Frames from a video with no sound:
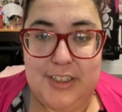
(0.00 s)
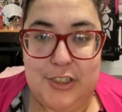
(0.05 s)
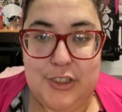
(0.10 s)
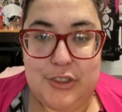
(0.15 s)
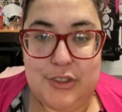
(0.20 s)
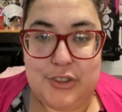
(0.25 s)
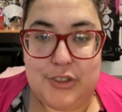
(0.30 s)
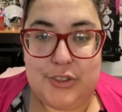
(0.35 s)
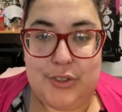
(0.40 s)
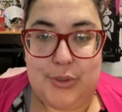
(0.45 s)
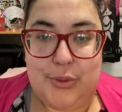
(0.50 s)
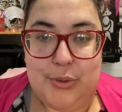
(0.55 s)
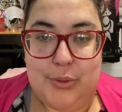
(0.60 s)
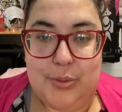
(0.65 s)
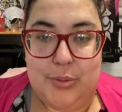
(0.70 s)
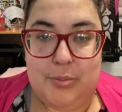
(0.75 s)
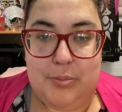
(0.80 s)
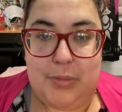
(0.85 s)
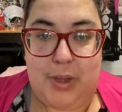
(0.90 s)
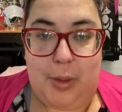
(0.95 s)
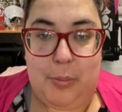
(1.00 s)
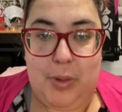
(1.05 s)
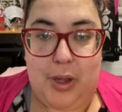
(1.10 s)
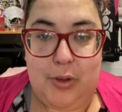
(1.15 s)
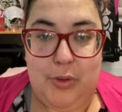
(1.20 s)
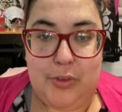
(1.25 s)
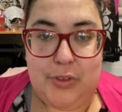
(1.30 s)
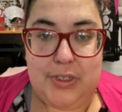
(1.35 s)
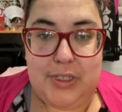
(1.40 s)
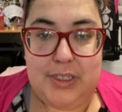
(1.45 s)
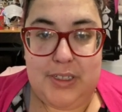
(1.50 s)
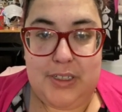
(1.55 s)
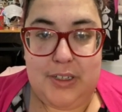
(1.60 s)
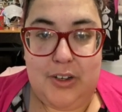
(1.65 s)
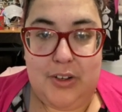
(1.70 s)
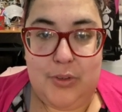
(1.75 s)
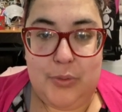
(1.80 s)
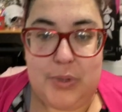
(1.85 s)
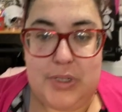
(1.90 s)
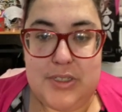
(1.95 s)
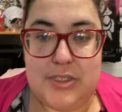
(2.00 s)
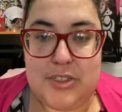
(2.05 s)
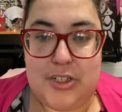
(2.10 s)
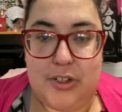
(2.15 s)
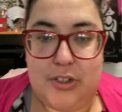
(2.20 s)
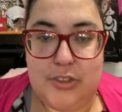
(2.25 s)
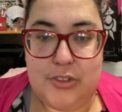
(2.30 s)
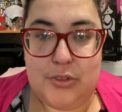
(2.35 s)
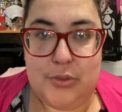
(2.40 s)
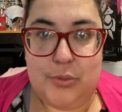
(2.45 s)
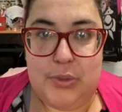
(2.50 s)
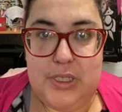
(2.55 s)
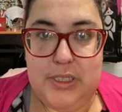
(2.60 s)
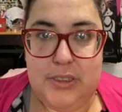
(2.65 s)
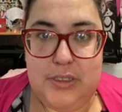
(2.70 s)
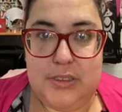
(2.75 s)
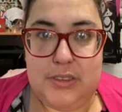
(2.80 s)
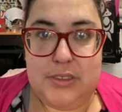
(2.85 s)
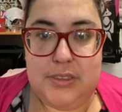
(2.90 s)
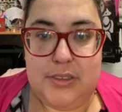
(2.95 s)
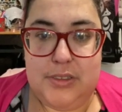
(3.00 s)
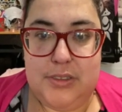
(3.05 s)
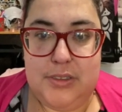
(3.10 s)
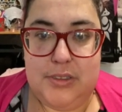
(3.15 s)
So my morning always starts with